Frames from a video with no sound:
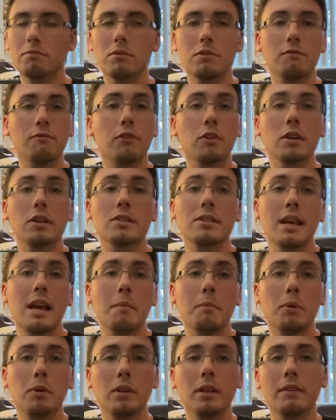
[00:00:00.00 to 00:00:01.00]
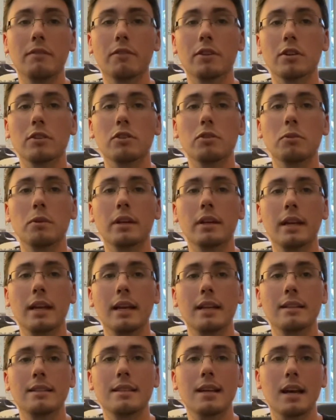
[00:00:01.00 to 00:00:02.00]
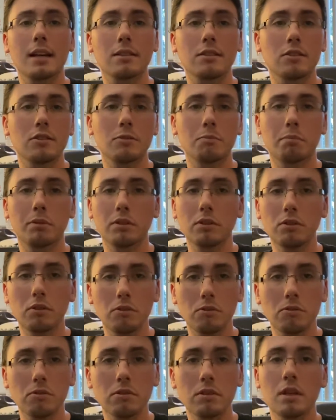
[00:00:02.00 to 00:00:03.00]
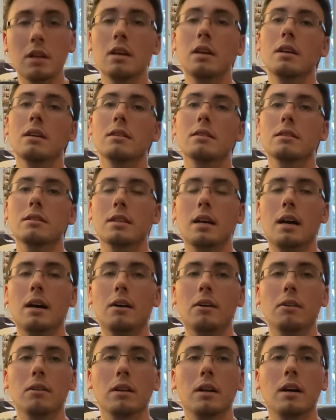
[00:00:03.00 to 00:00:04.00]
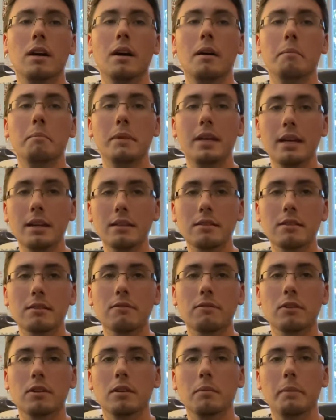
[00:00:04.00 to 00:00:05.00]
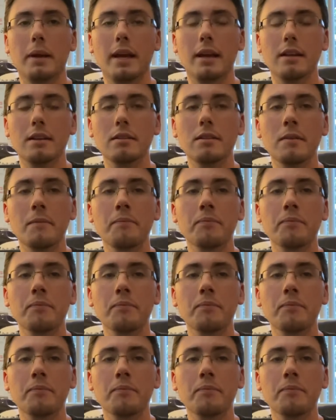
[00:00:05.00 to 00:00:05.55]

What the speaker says: for example, if you're doing a Texas blues style mix for a band,